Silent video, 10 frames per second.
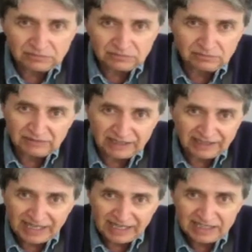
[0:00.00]

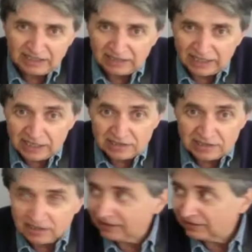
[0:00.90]
declining,
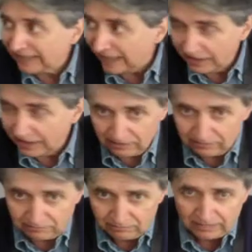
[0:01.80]
aging and dying.
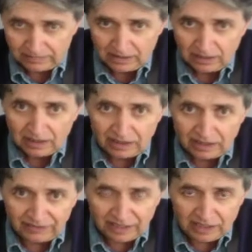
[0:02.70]

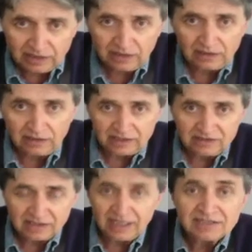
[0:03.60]
And then there is
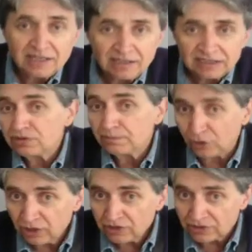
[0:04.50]
less and less
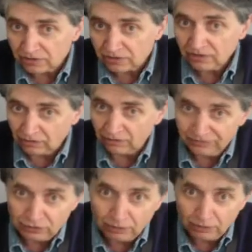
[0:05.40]
production of
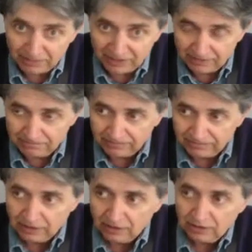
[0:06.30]
dopamine.
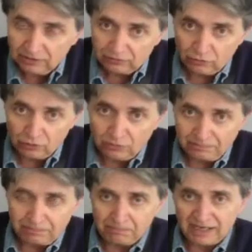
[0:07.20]
So
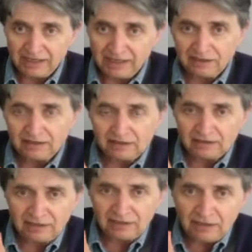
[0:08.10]
by
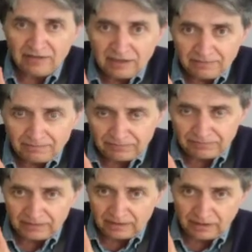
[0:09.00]
giving
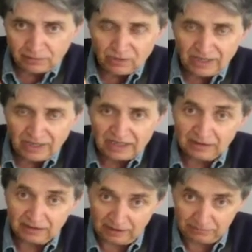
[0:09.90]
the brain
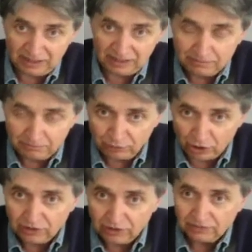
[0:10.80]
the building
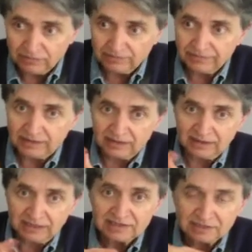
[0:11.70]
block
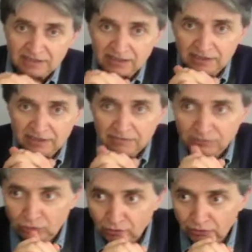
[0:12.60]
necessary
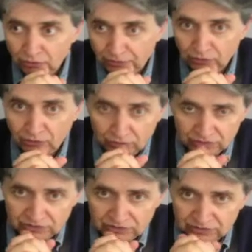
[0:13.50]
to
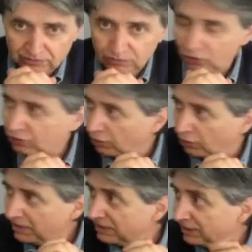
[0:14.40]
produce more
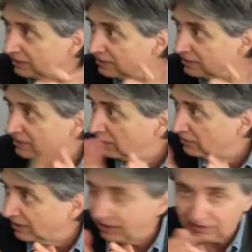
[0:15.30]
dopamine, in this case
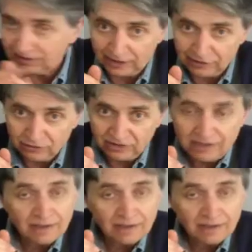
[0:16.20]
L-tyrosine,